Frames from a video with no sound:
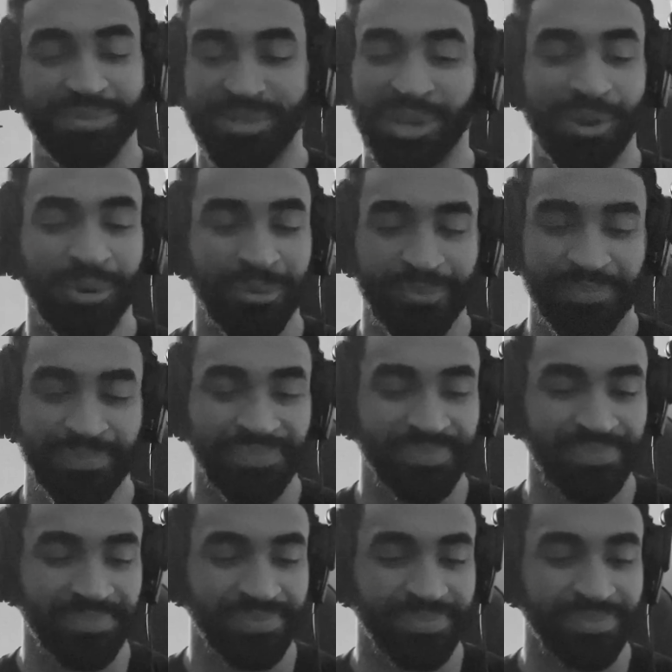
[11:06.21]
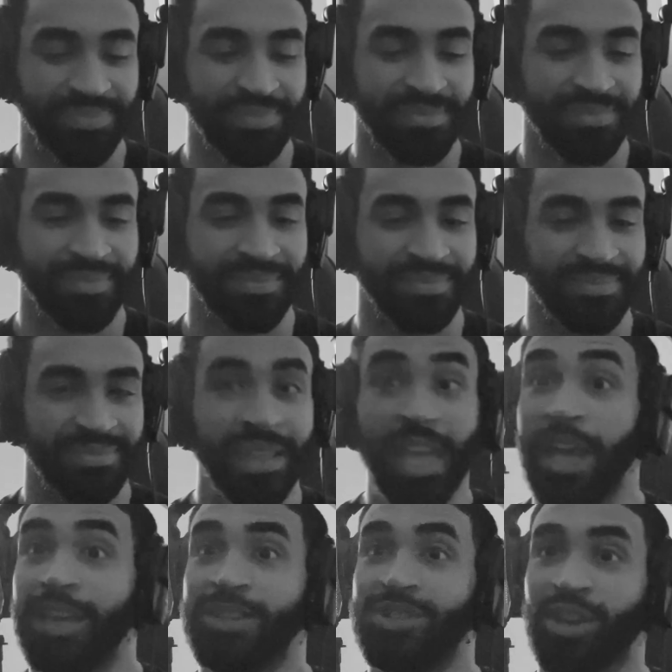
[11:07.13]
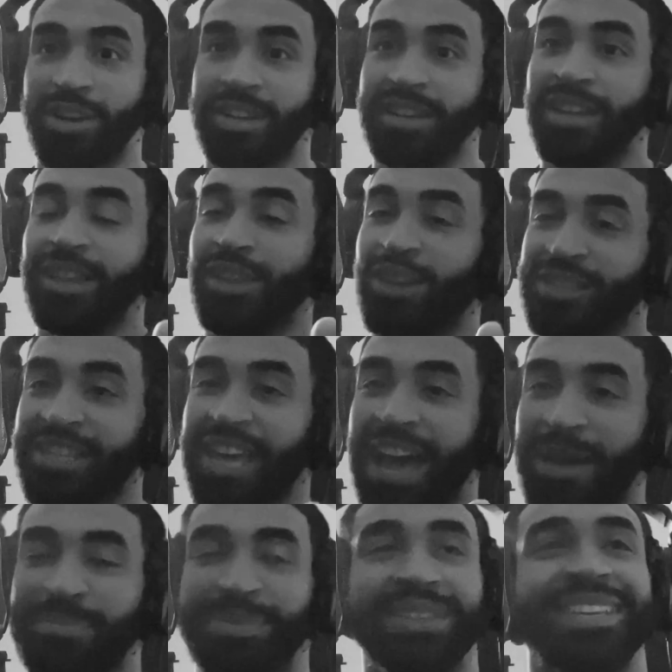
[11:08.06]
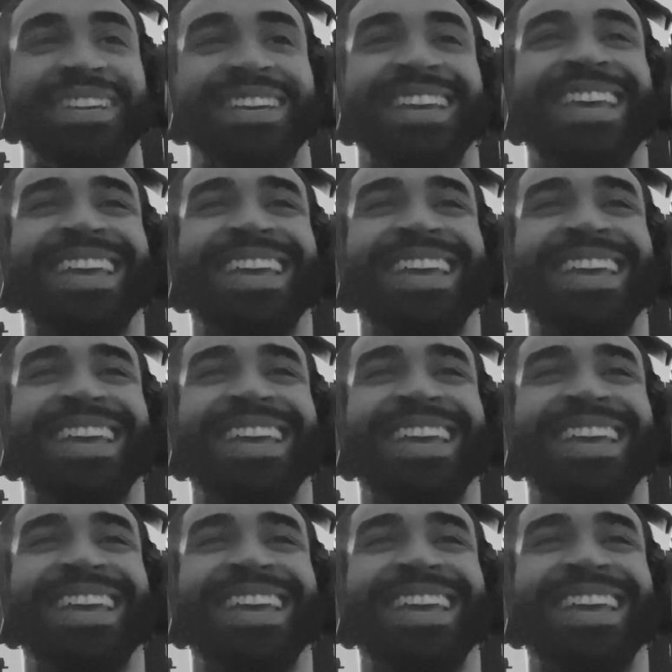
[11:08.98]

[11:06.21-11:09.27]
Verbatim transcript: So, sorry, lost the happy.